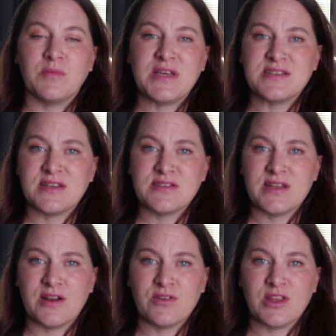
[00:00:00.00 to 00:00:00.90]
He says
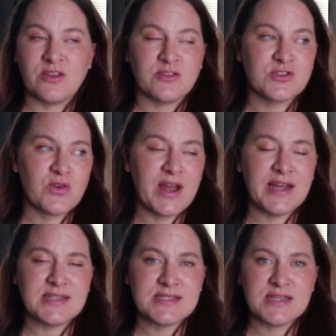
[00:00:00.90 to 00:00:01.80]
that everything looks
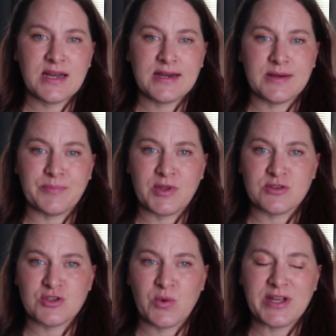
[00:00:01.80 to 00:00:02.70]
great.
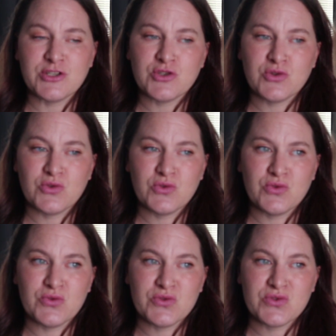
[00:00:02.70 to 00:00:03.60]
There's no
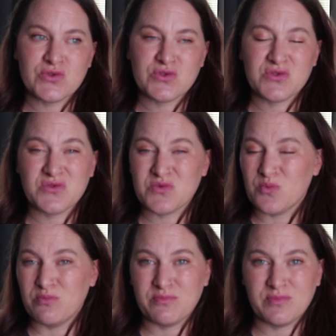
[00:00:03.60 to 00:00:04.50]
issues,
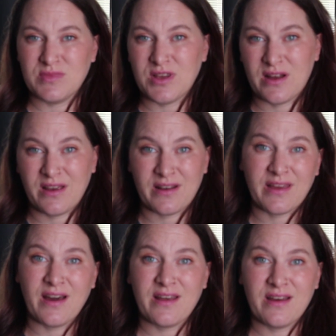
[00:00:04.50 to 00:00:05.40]
yada, yada,
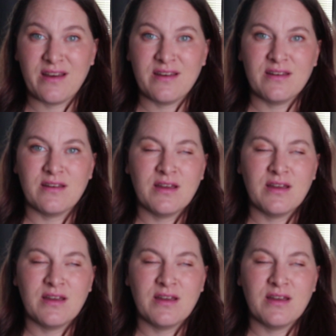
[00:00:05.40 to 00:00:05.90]
yada.